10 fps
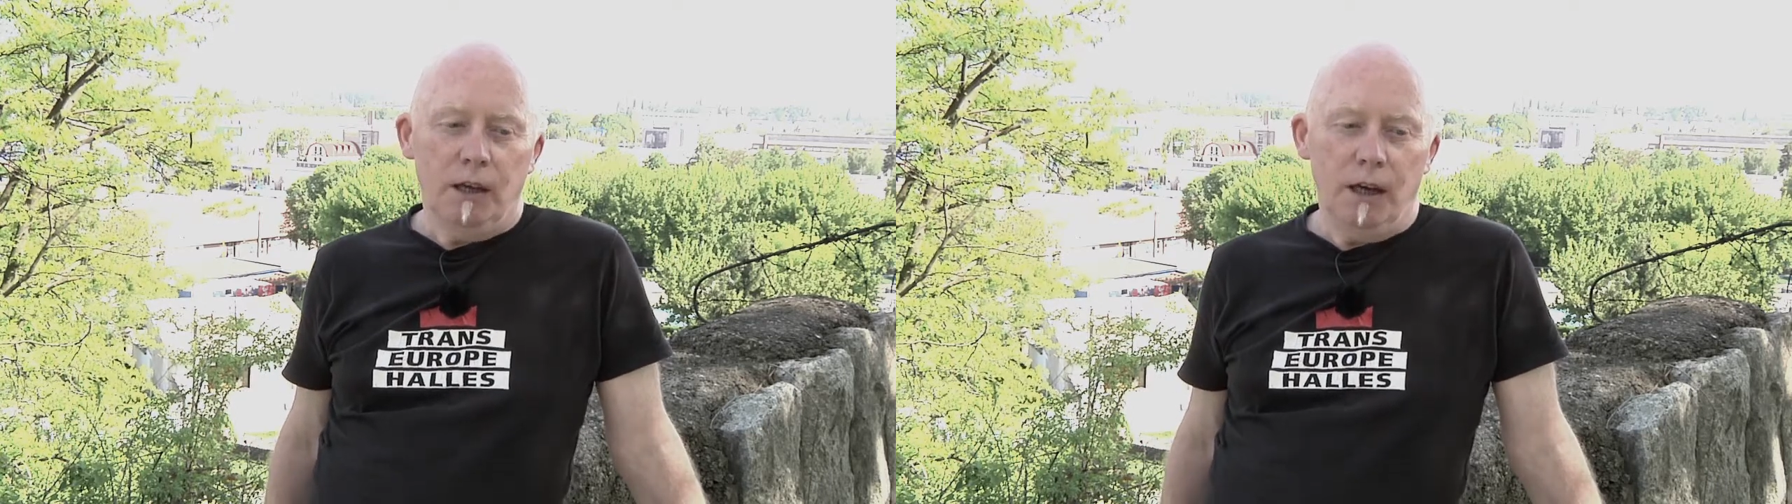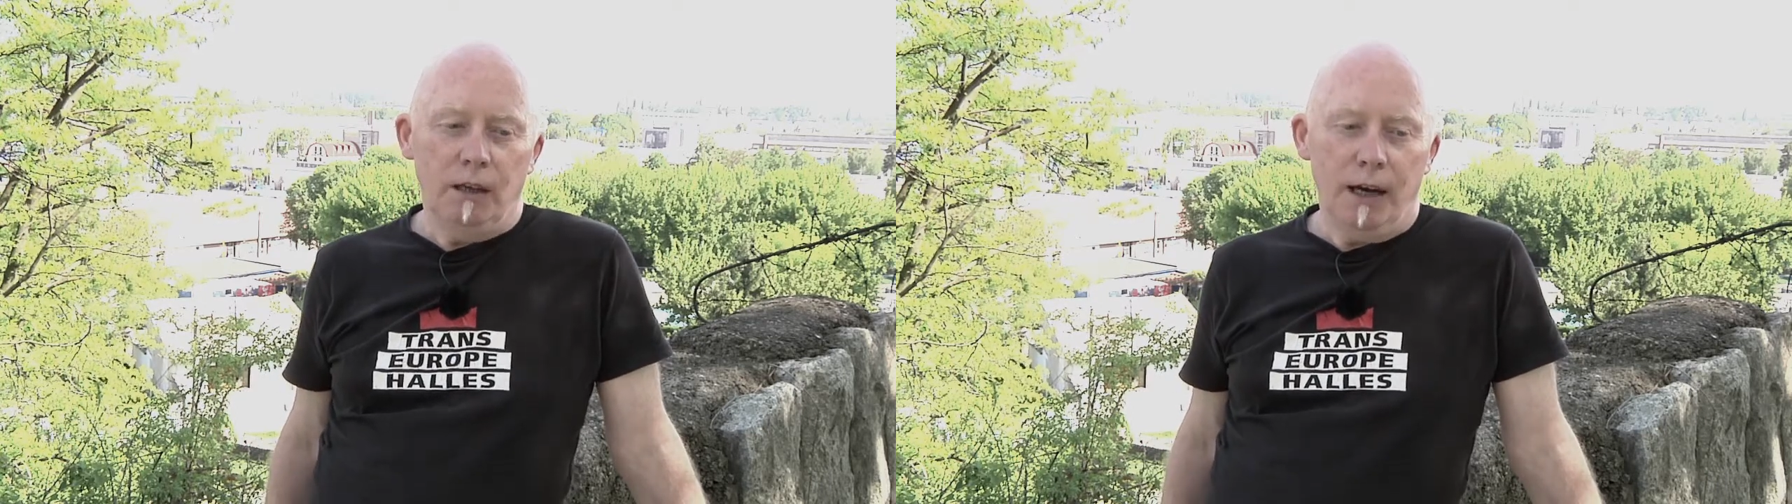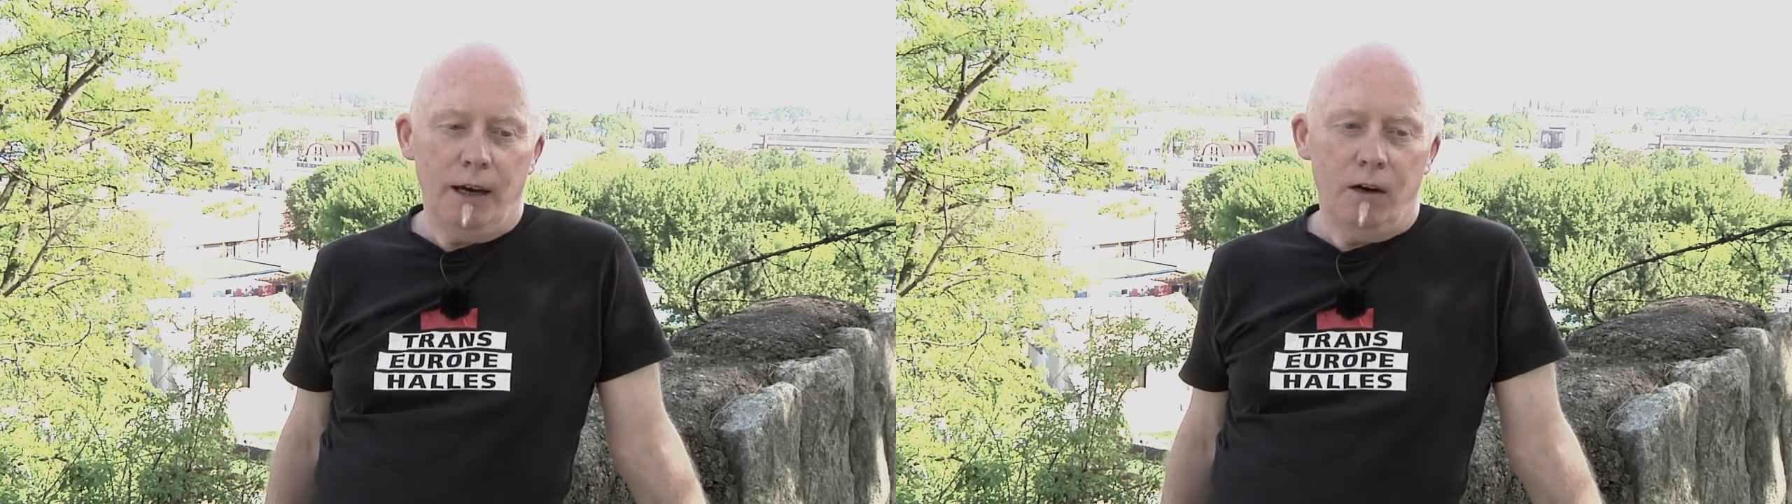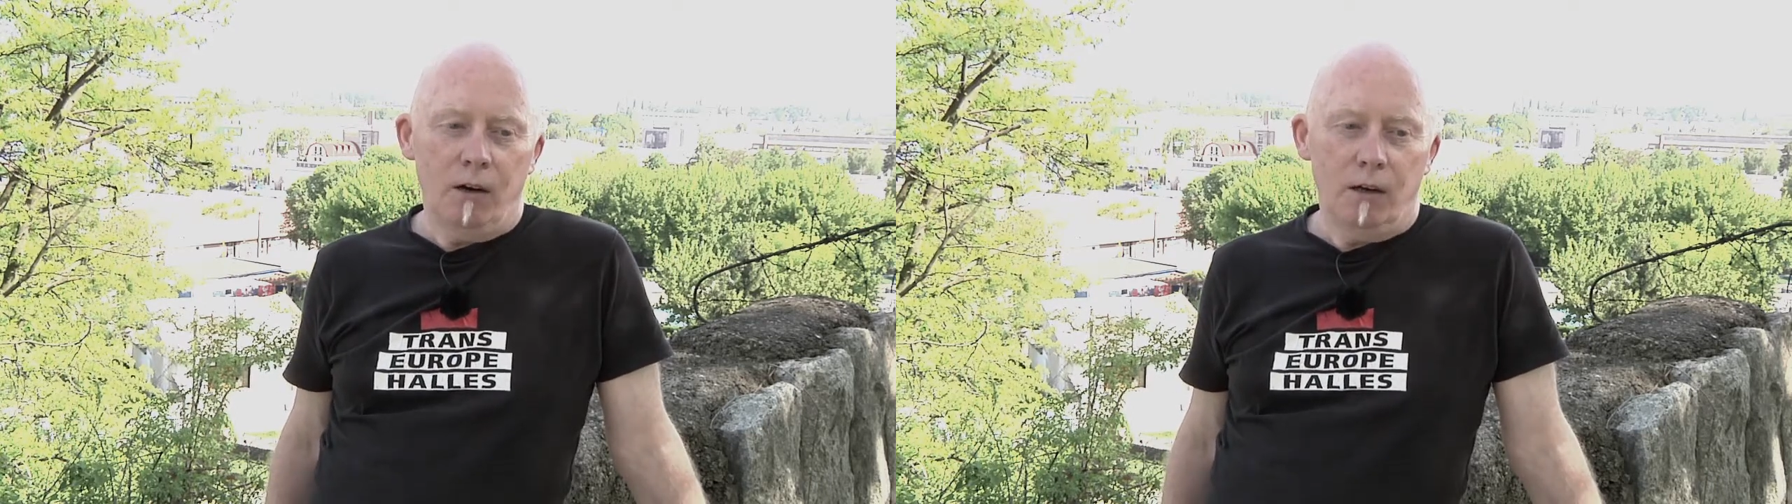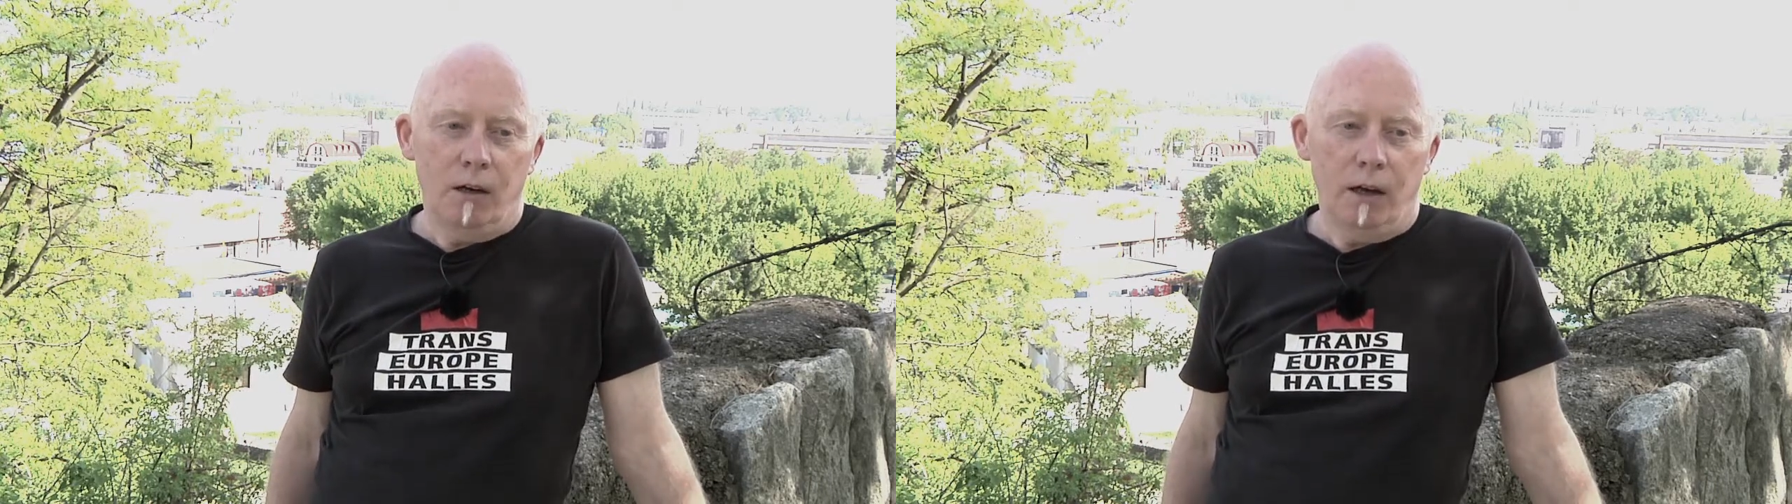And
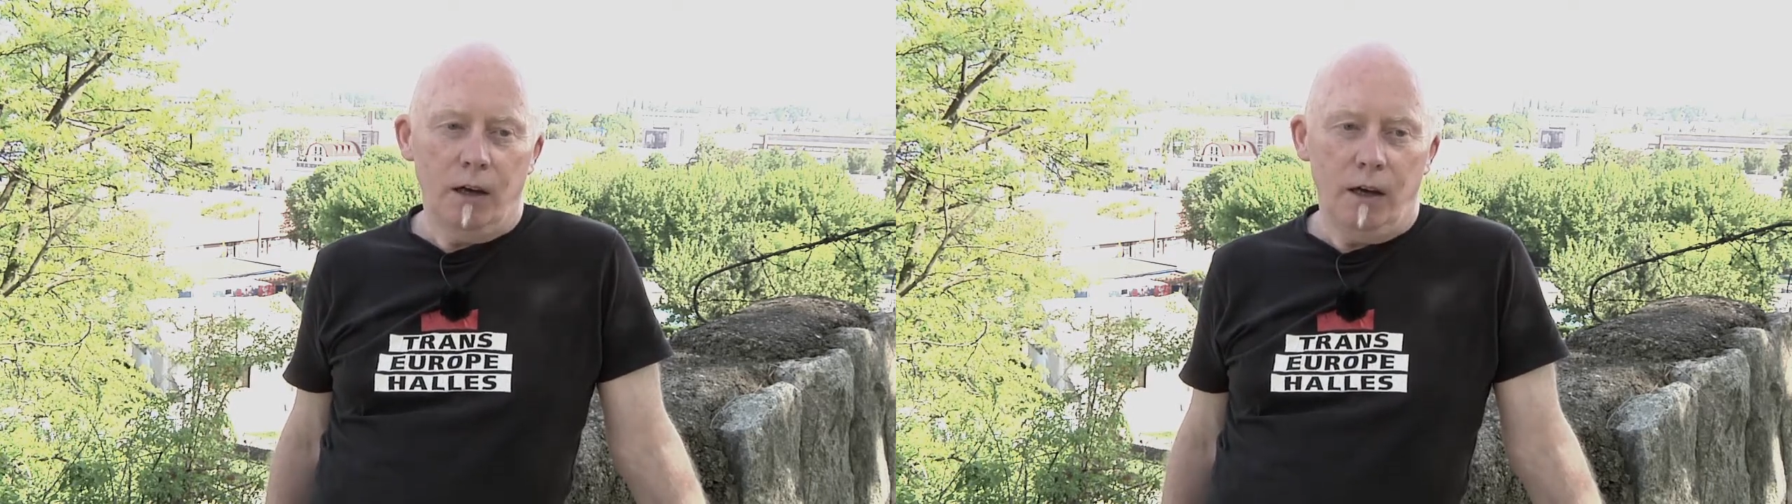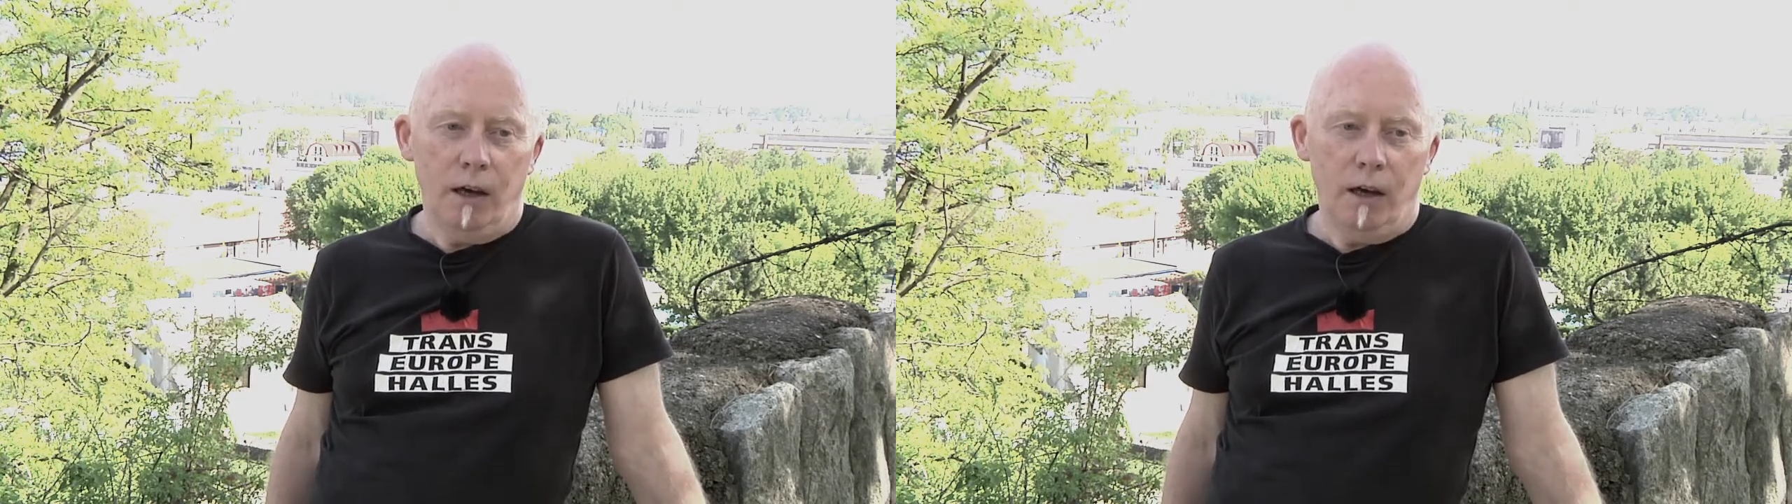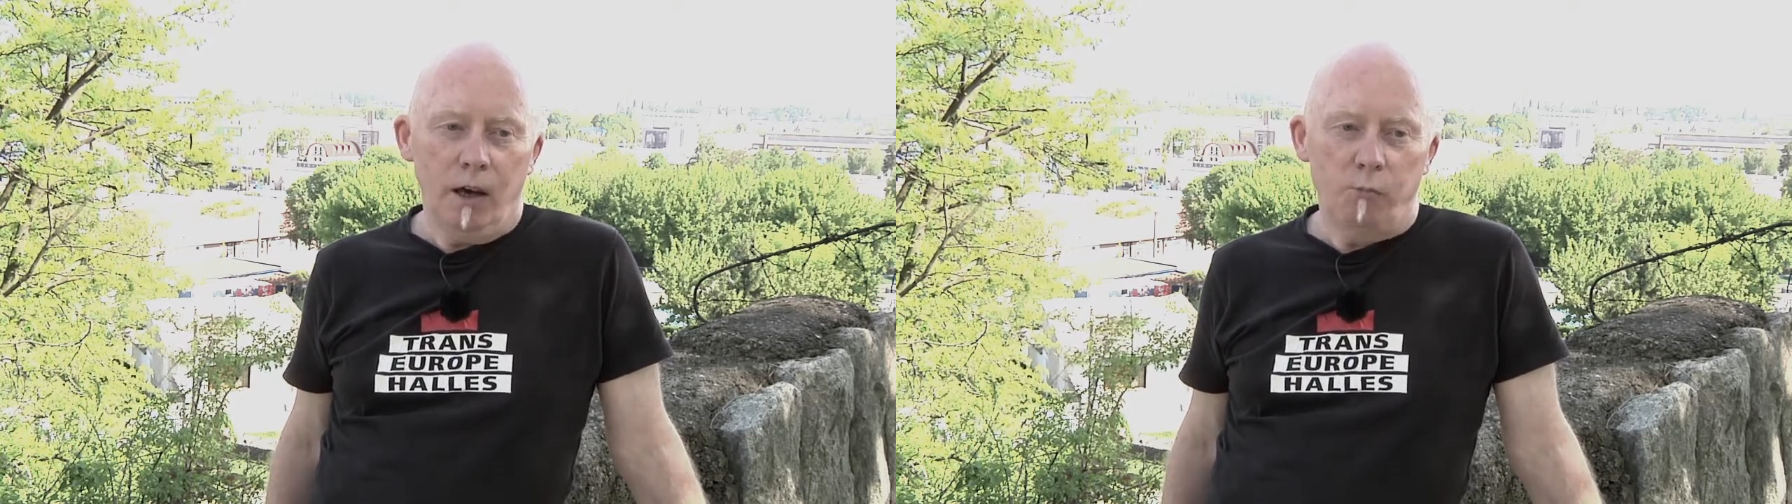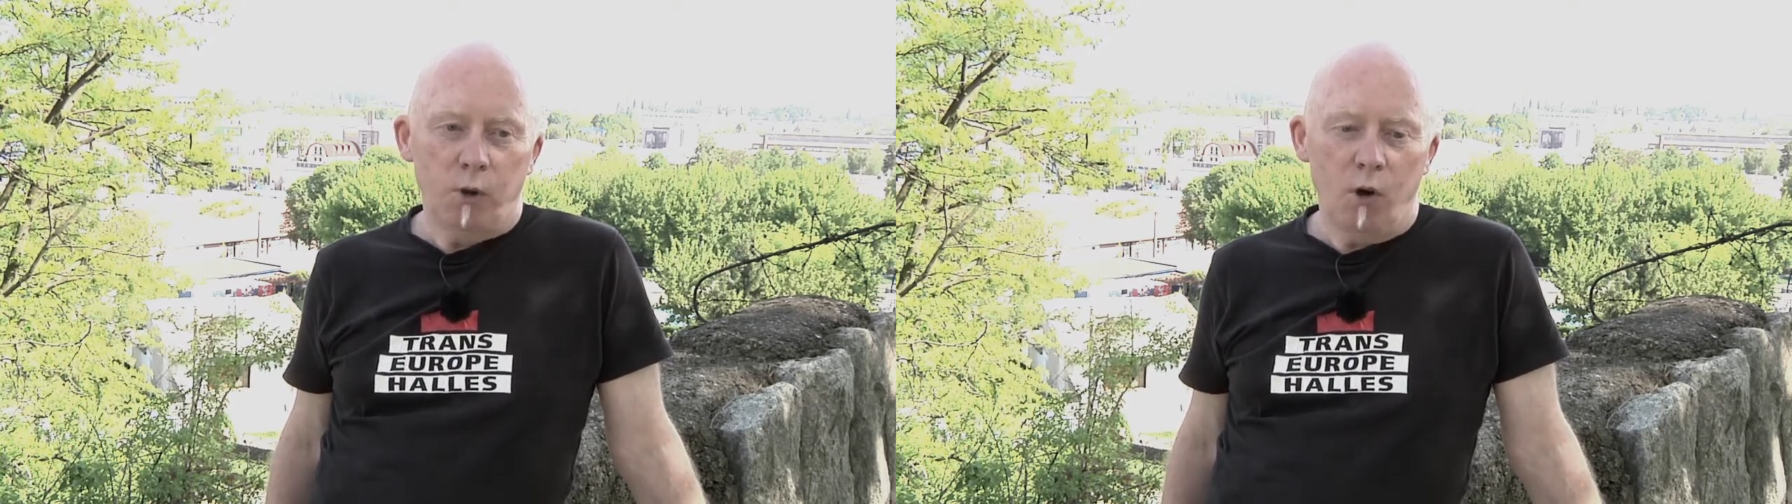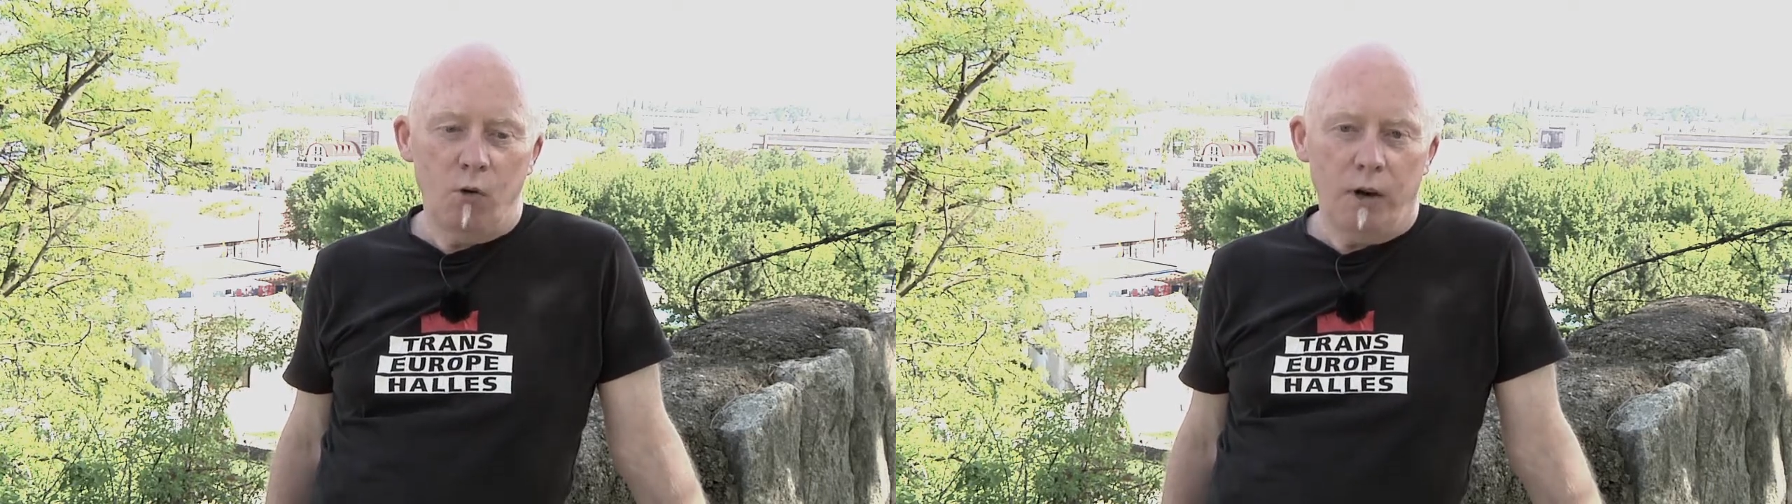our
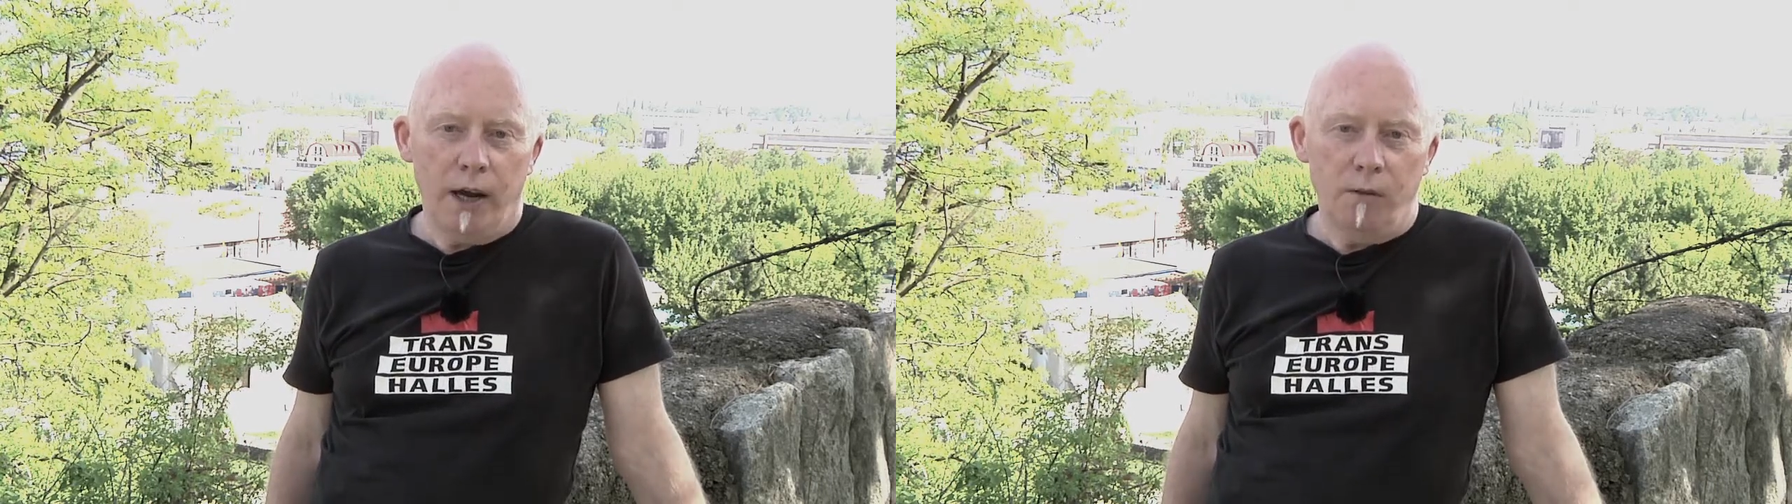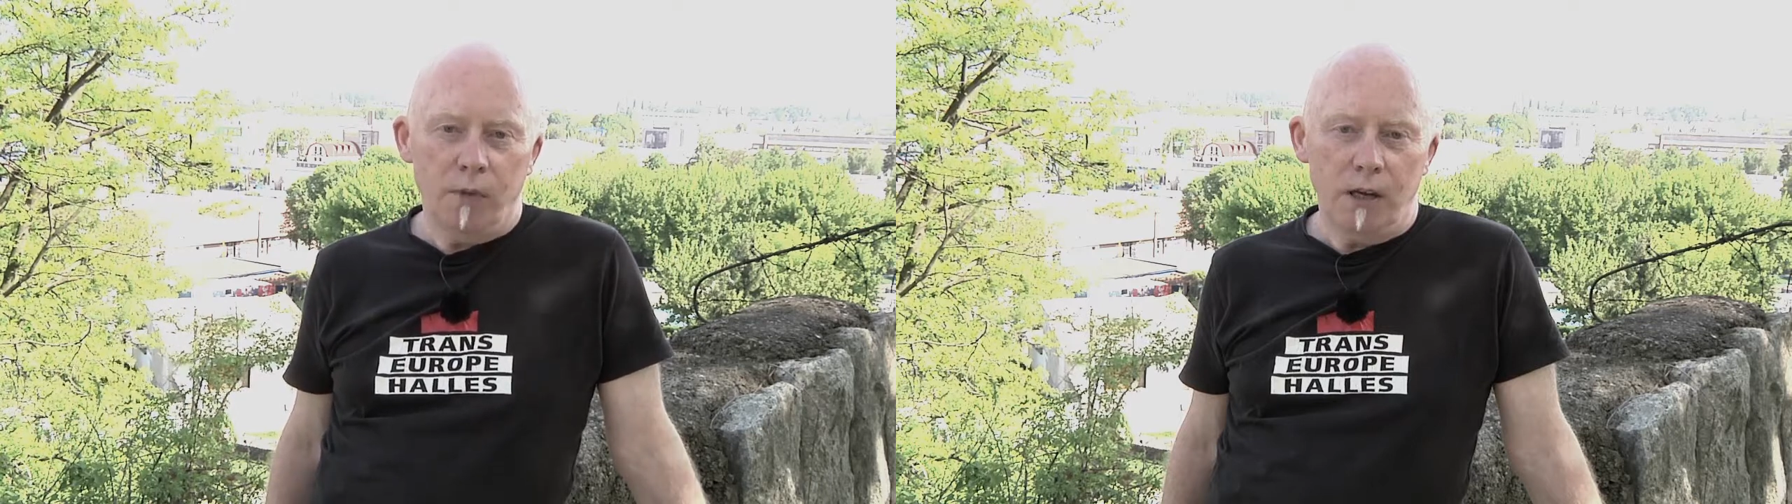program